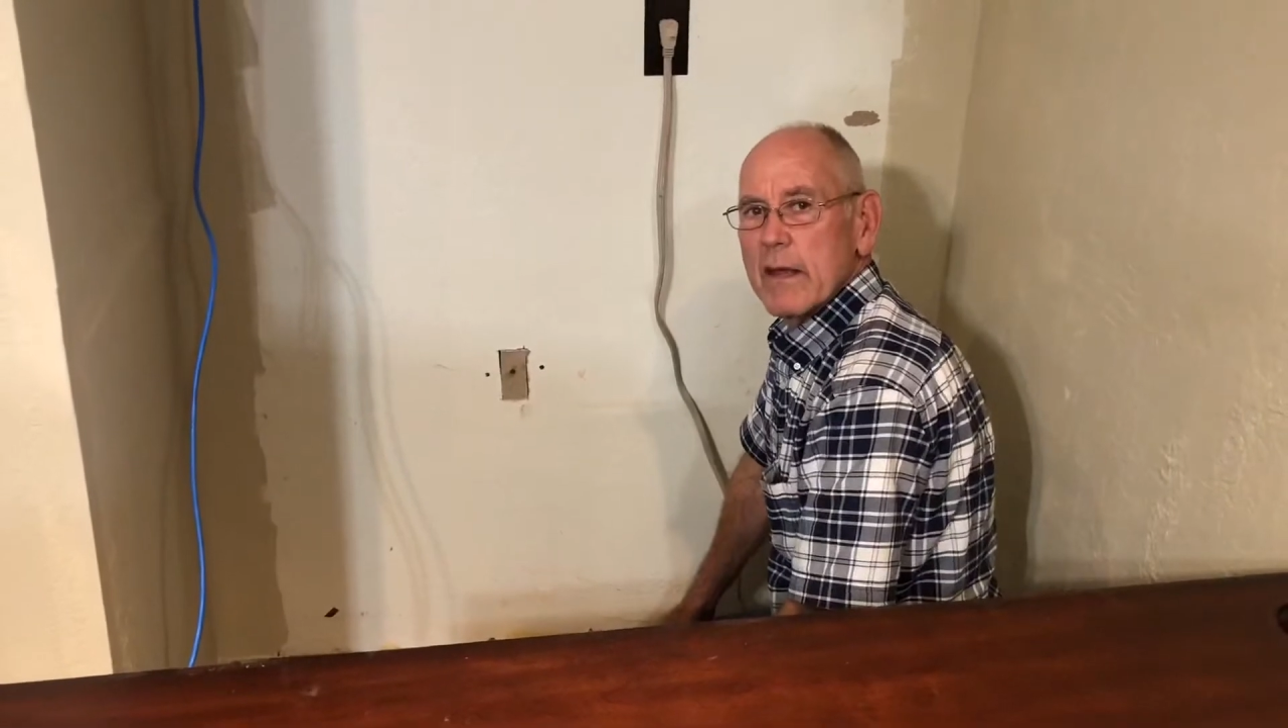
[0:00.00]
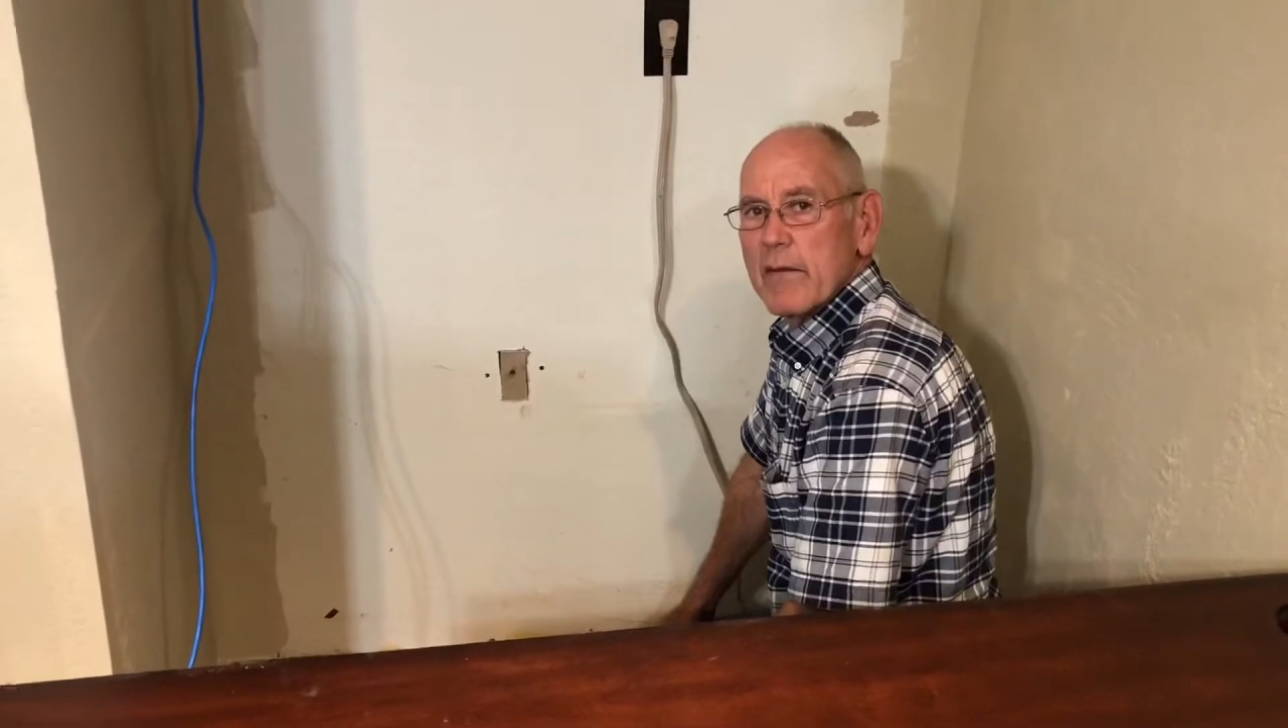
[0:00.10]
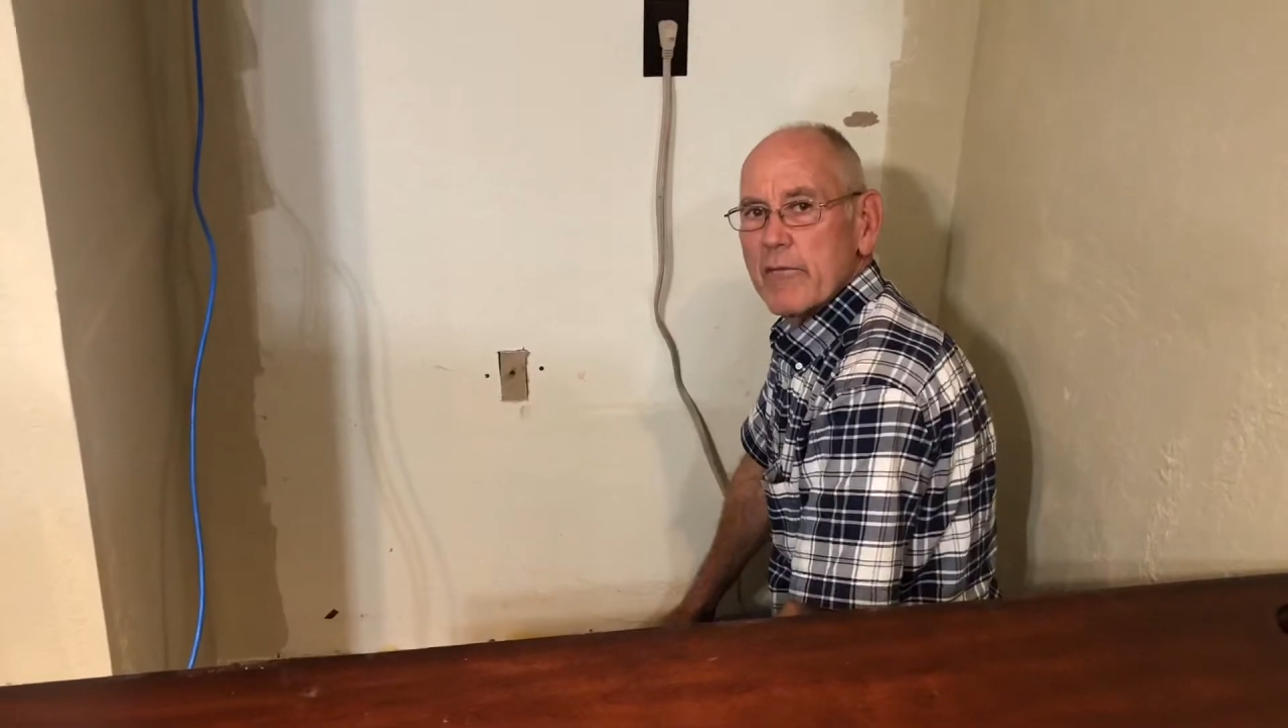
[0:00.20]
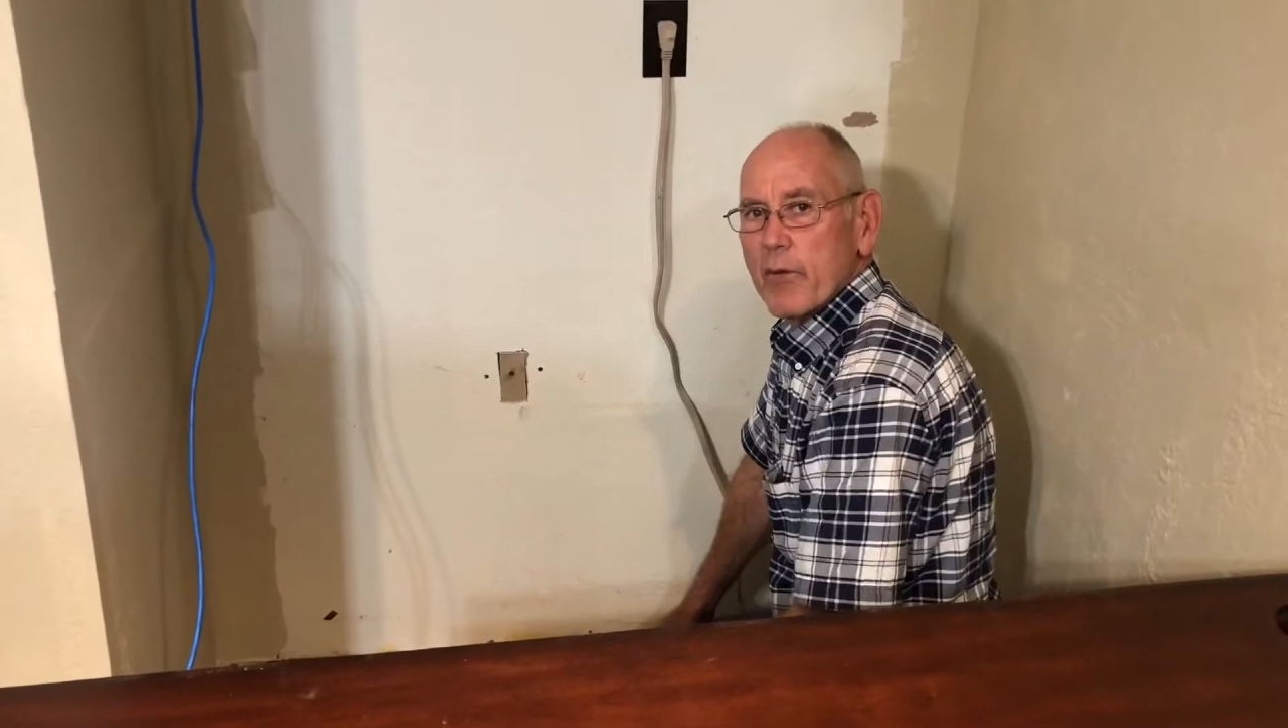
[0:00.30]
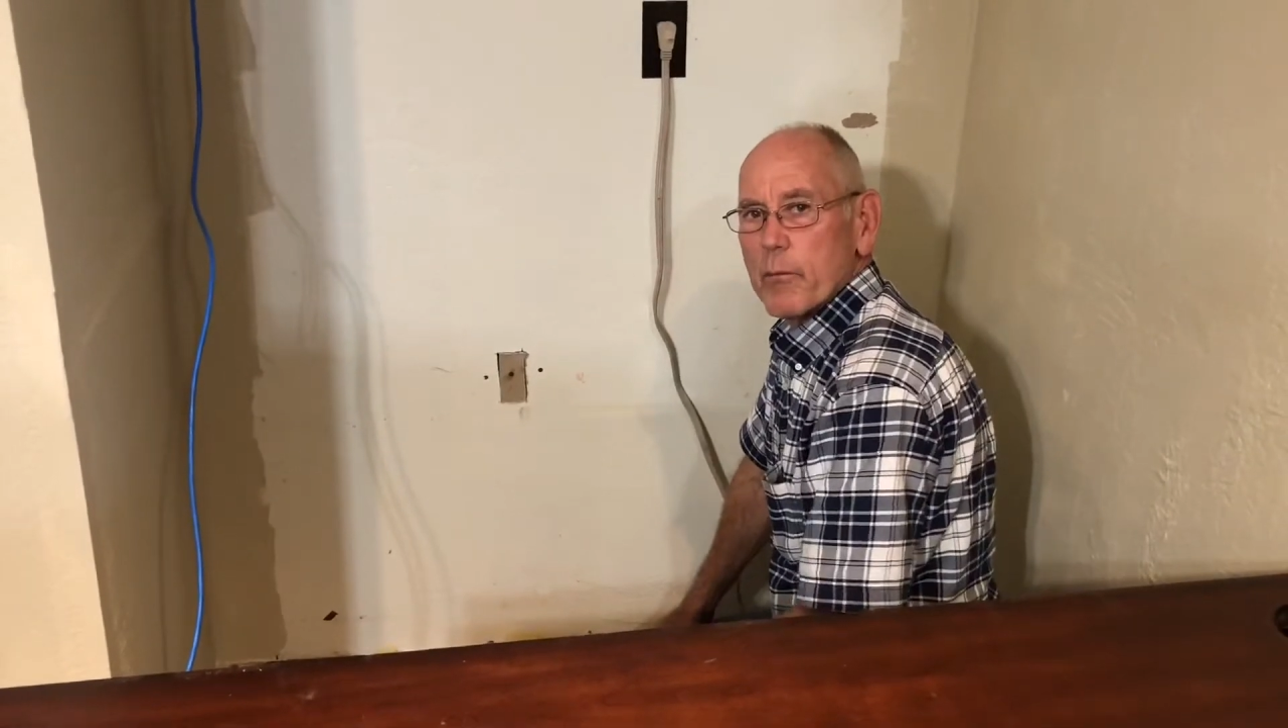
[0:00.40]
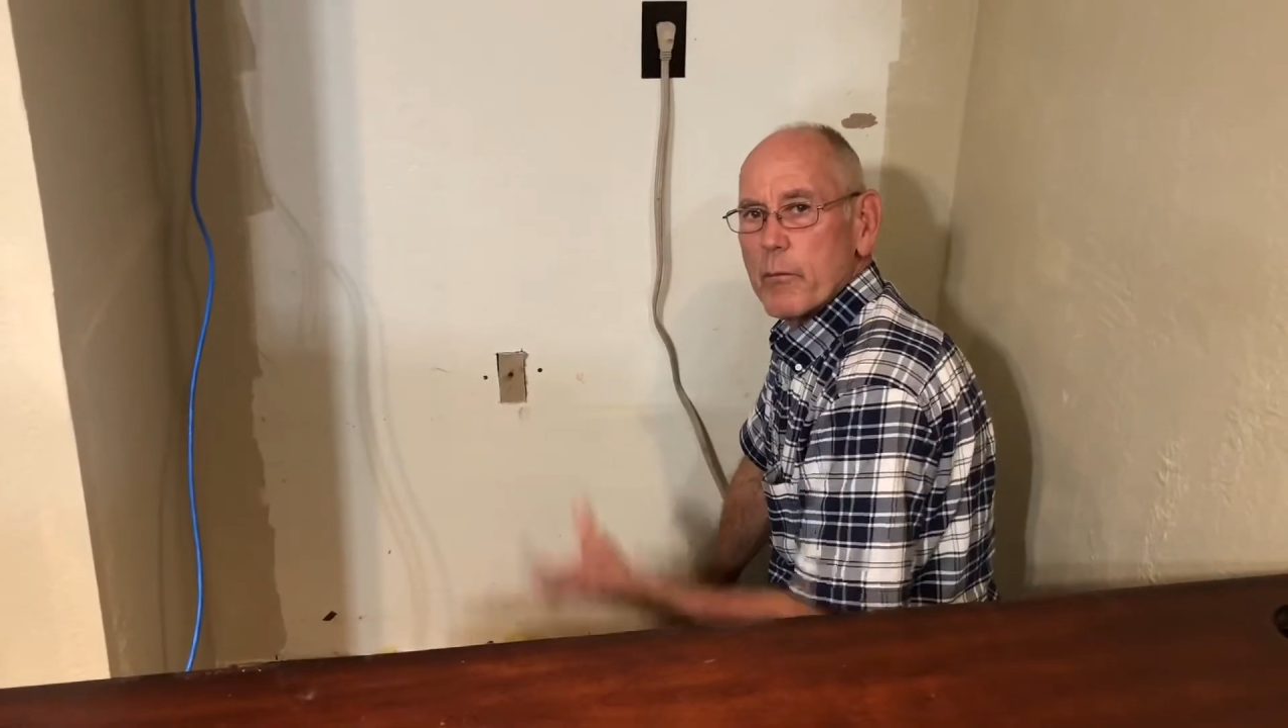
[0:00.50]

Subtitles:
for